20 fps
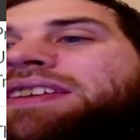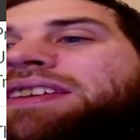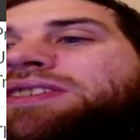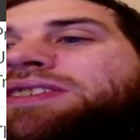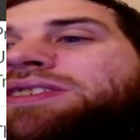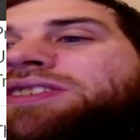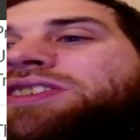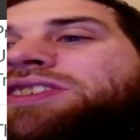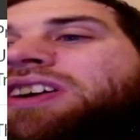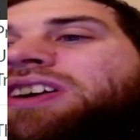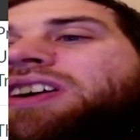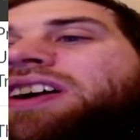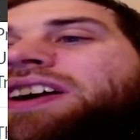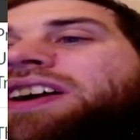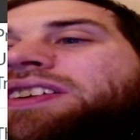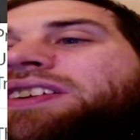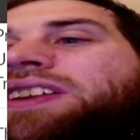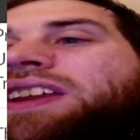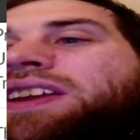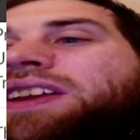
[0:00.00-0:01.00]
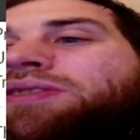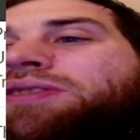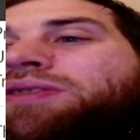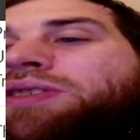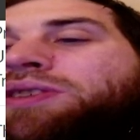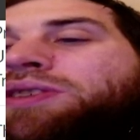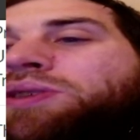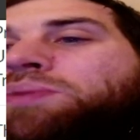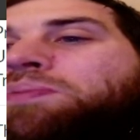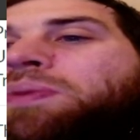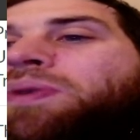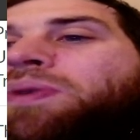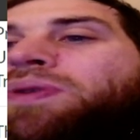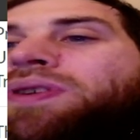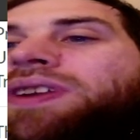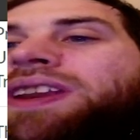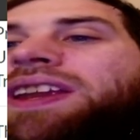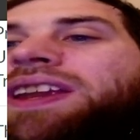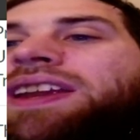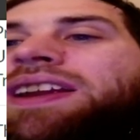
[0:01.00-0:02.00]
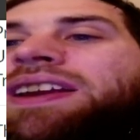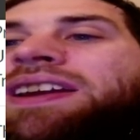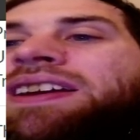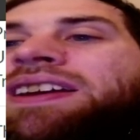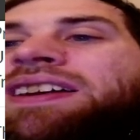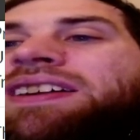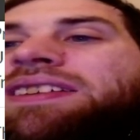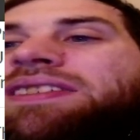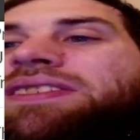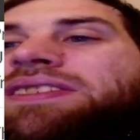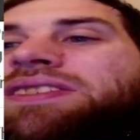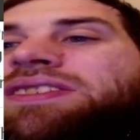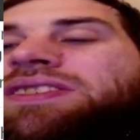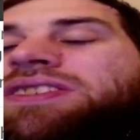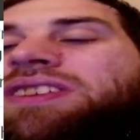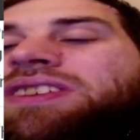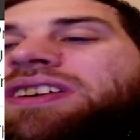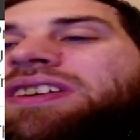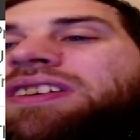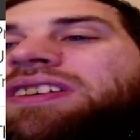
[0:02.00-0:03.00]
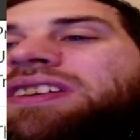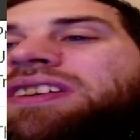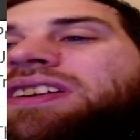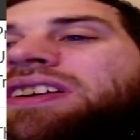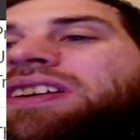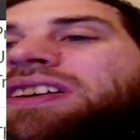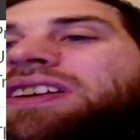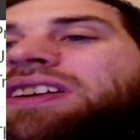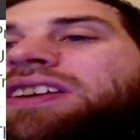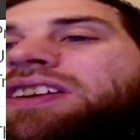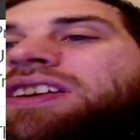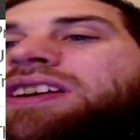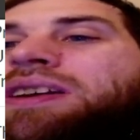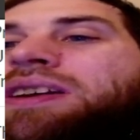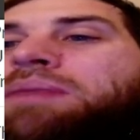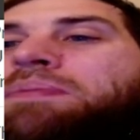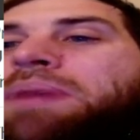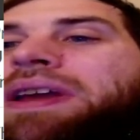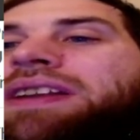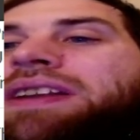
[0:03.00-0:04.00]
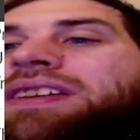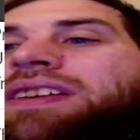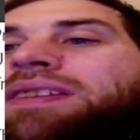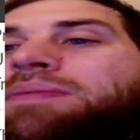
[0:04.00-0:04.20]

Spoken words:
Scion here or the Spawn here, so you get